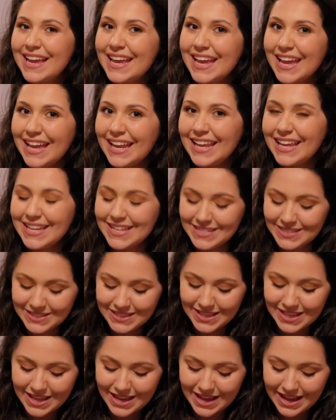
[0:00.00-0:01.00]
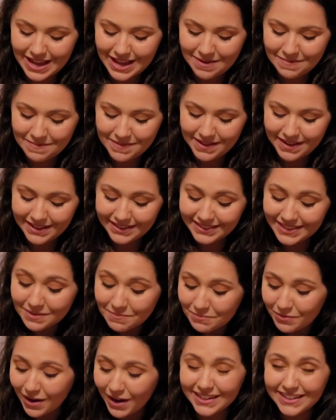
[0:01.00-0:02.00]
It is a lip
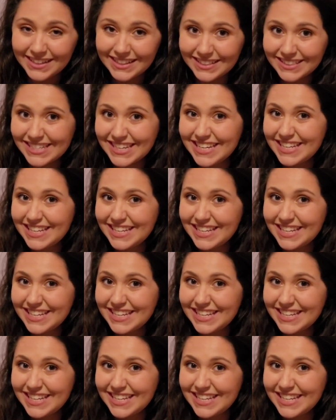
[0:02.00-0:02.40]
product,